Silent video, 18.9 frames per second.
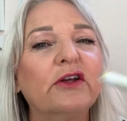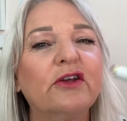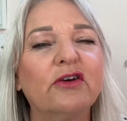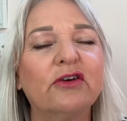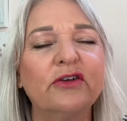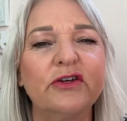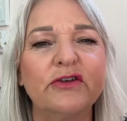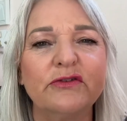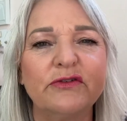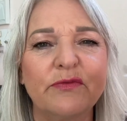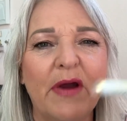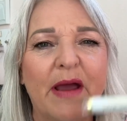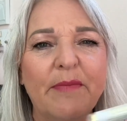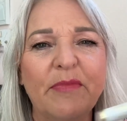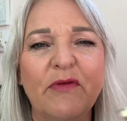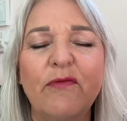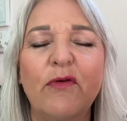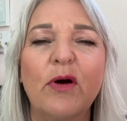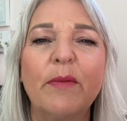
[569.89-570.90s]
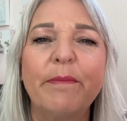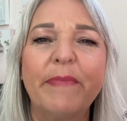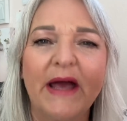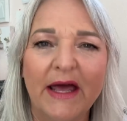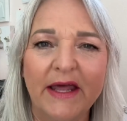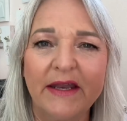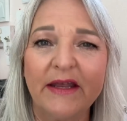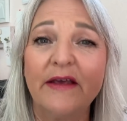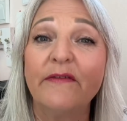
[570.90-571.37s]
you'll use right before
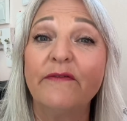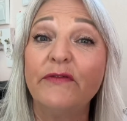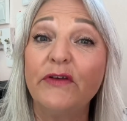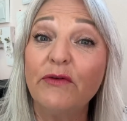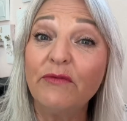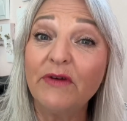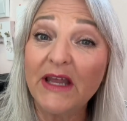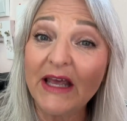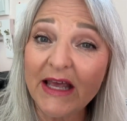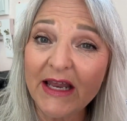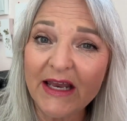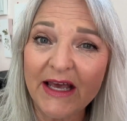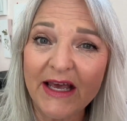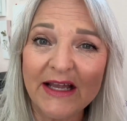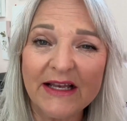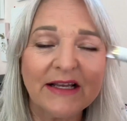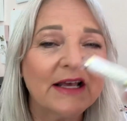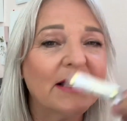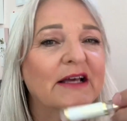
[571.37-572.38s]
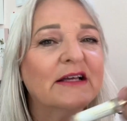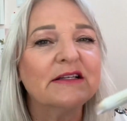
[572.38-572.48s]
bed if you need it